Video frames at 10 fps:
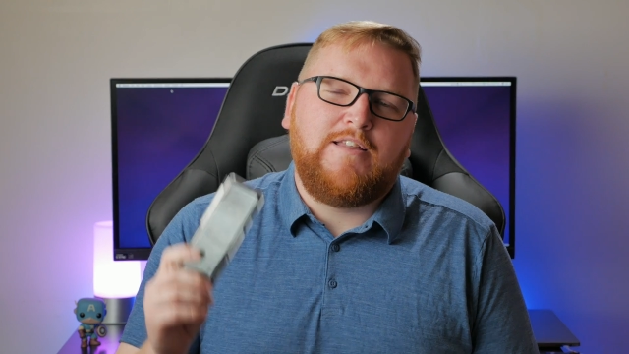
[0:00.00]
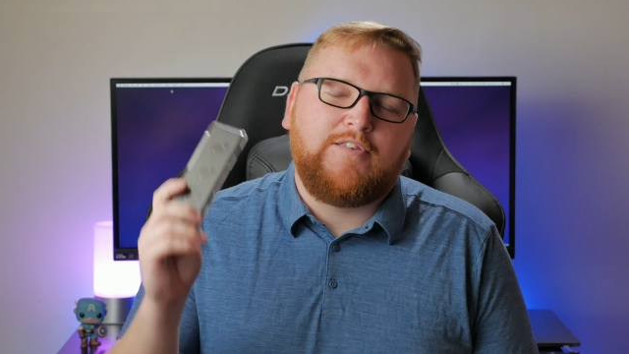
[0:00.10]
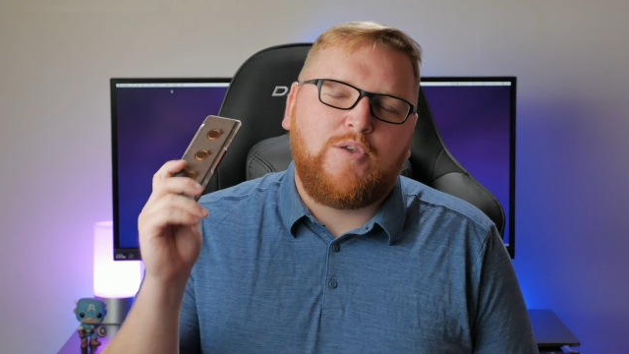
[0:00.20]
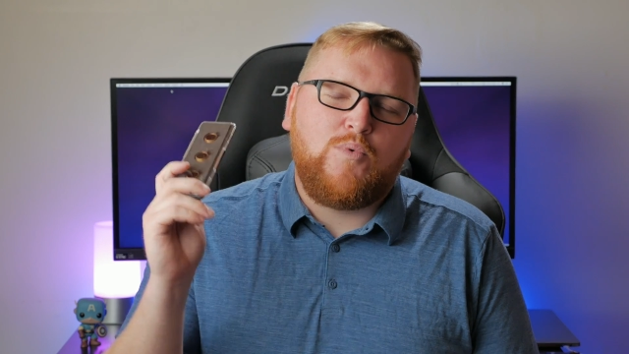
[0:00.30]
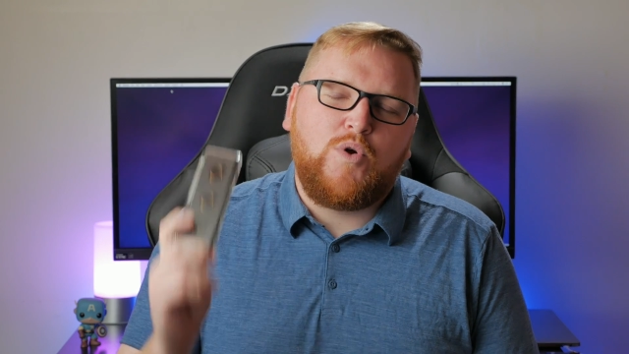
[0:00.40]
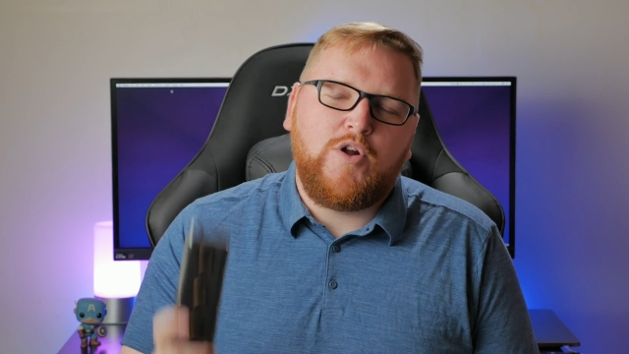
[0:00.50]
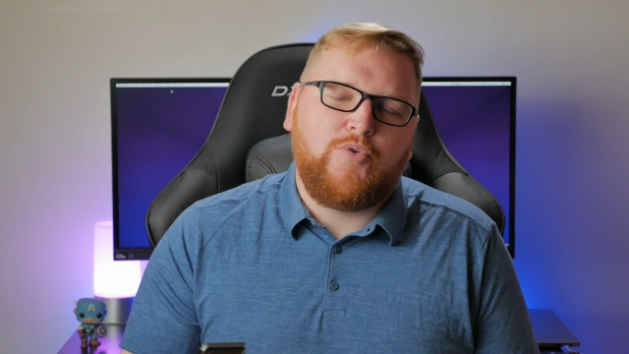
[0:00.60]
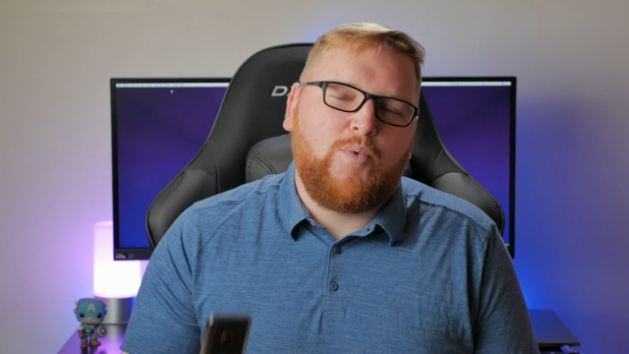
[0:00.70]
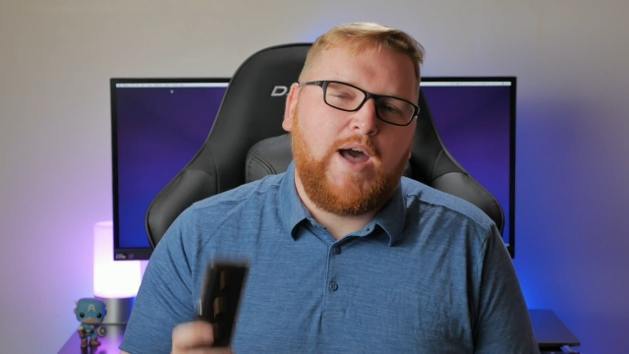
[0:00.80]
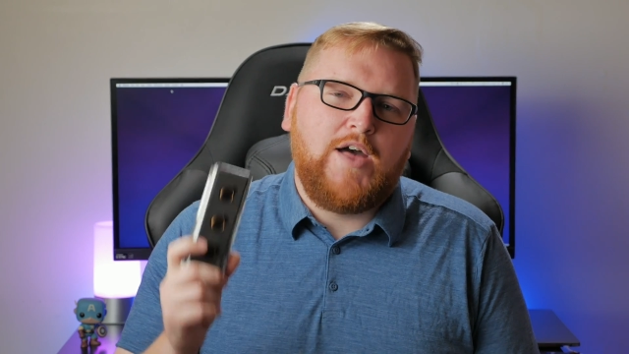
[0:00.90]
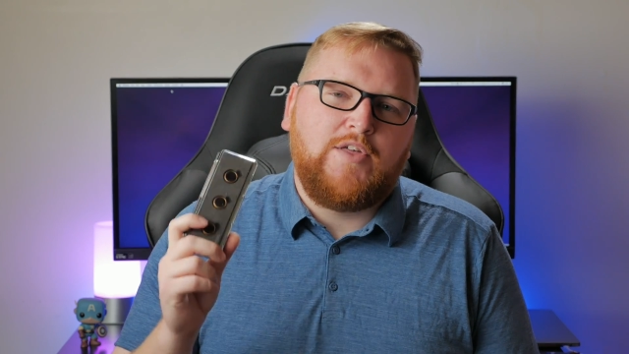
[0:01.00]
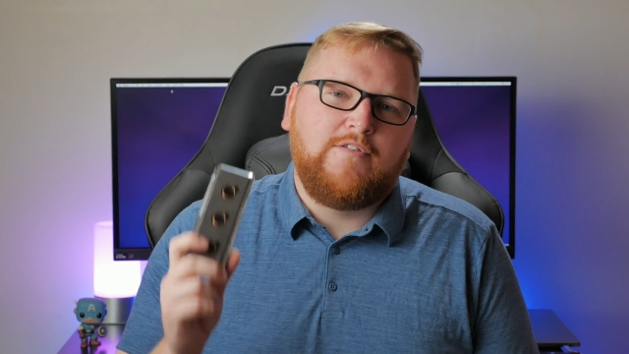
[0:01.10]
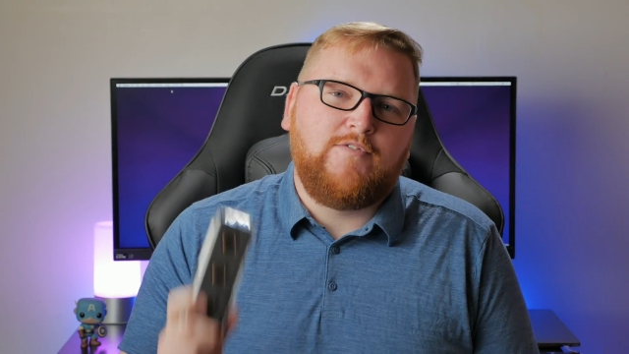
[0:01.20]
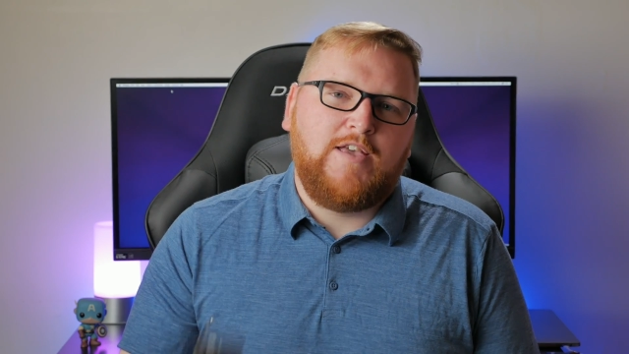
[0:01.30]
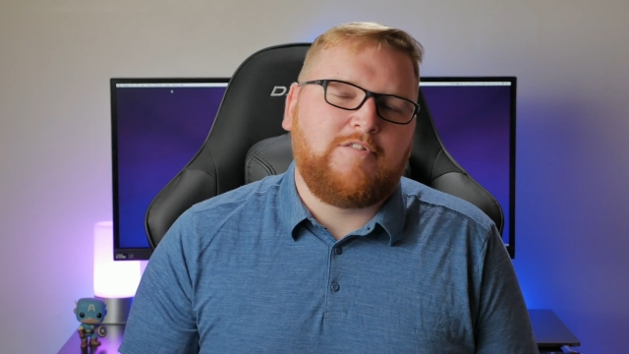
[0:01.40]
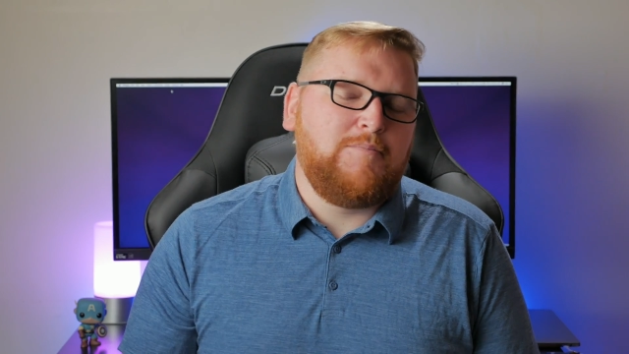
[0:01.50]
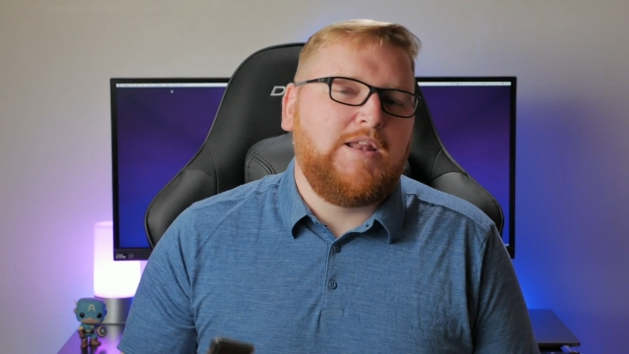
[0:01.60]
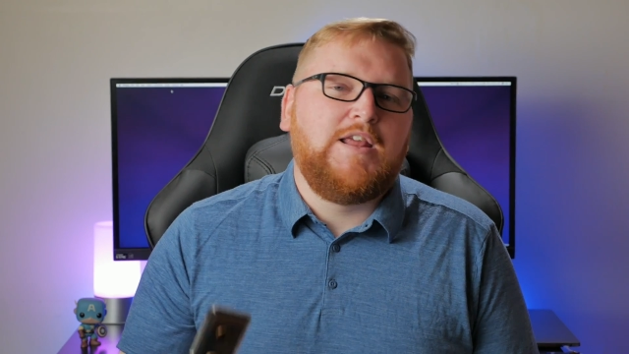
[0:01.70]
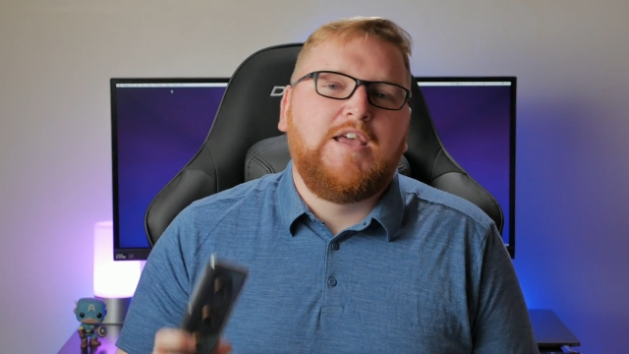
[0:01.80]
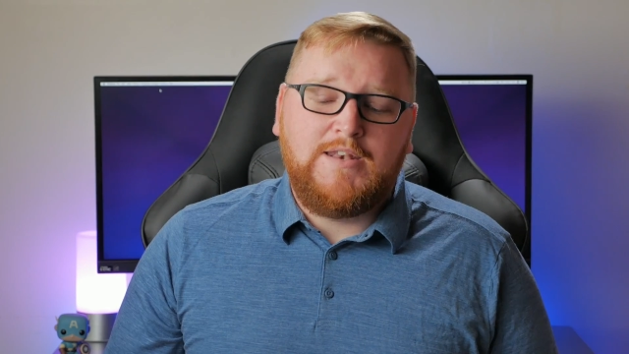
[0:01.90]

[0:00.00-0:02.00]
It's a worthwhile investment,